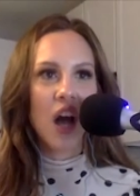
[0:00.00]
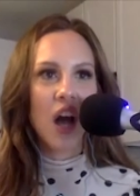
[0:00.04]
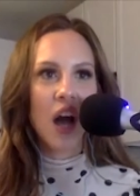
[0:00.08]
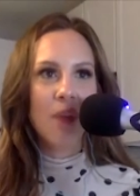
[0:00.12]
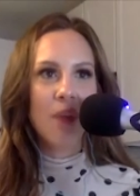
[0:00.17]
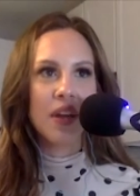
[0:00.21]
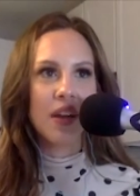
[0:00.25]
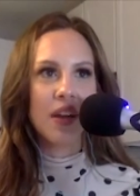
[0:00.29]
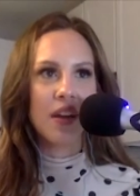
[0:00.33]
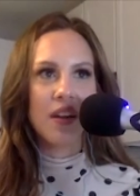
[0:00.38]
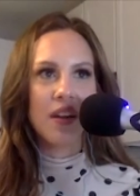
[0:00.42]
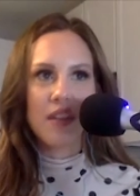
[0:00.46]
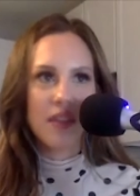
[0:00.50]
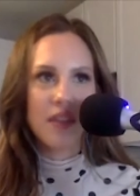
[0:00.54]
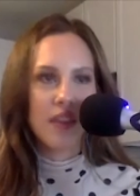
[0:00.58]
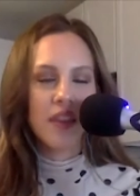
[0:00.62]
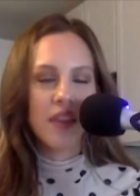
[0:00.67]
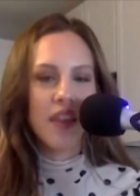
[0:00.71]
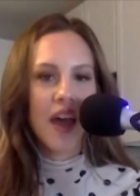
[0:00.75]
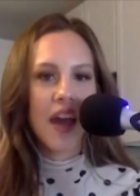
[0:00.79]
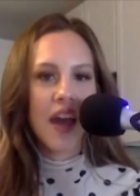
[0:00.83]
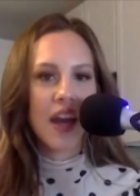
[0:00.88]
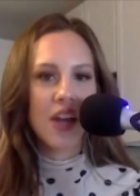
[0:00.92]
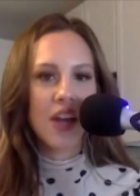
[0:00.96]
I mean,
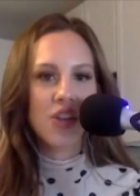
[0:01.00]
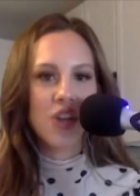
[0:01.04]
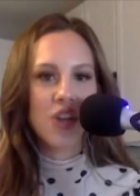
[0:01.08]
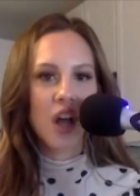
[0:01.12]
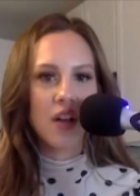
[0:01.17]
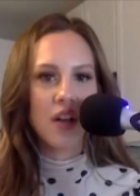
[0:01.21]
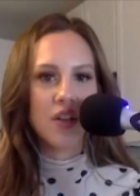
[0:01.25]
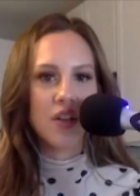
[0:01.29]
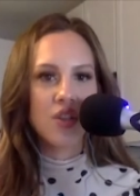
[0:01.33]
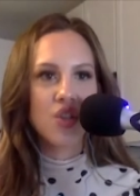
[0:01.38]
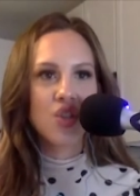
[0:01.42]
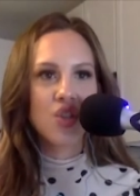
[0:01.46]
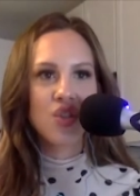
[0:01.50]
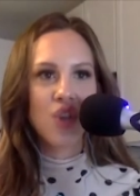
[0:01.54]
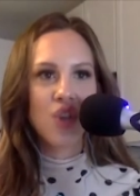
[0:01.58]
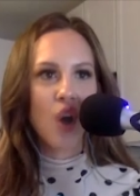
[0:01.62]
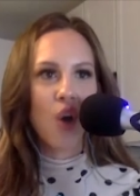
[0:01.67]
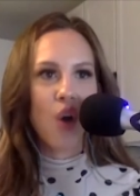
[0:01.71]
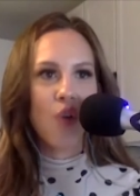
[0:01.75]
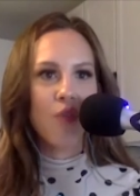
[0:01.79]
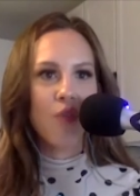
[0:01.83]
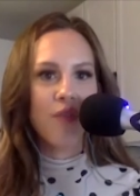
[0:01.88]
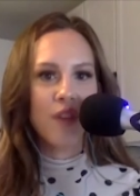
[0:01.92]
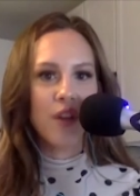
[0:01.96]
the NHL is
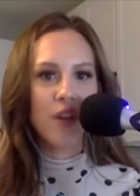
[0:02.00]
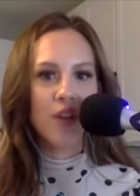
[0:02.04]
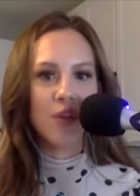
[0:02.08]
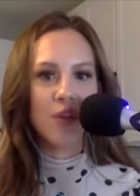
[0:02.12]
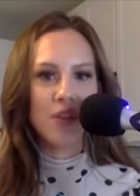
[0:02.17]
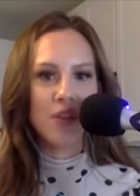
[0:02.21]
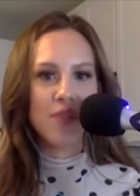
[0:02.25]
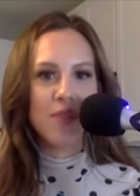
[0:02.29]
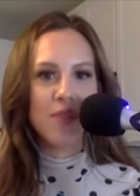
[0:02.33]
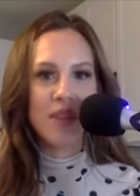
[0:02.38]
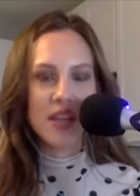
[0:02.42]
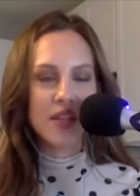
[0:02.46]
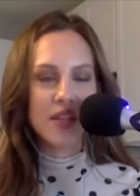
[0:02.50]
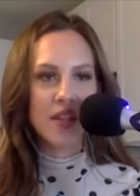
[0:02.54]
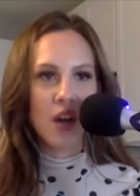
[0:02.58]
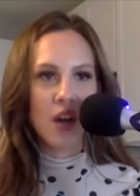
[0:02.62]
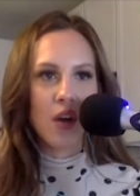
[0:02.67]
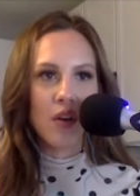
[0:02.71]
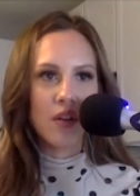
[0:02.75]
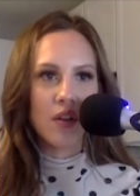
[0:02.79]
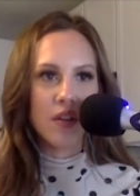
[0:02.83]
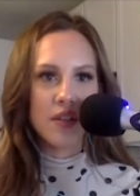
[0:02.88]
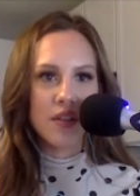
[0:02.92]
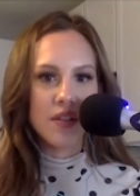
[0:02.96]
so filled with
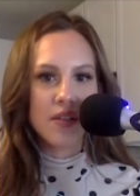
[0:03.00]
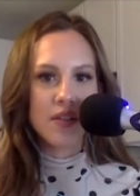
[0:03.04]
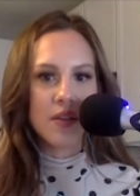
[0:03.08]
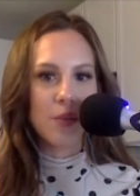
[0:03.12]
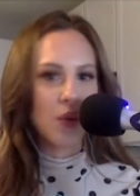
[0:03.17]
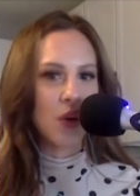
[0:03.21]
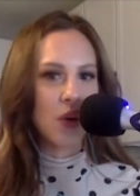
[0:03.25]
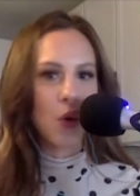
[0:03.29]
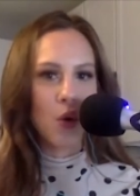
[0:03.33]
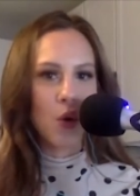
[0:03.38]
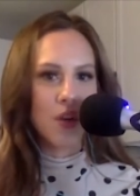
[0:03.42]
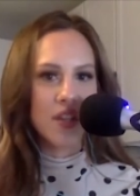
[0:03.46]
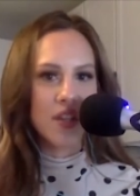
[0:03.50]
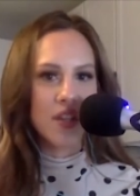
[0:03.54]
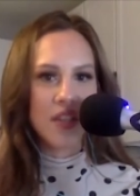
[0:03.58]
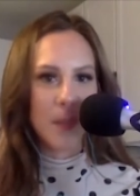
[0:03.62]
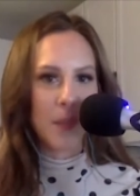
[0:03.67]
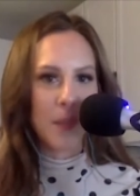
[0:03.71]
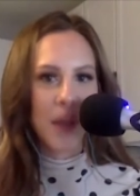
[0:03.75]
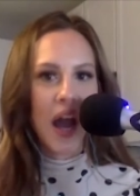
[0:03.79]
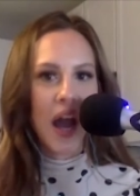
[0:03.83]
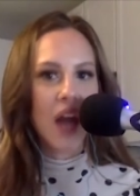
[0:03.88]
Minnesotans or some right.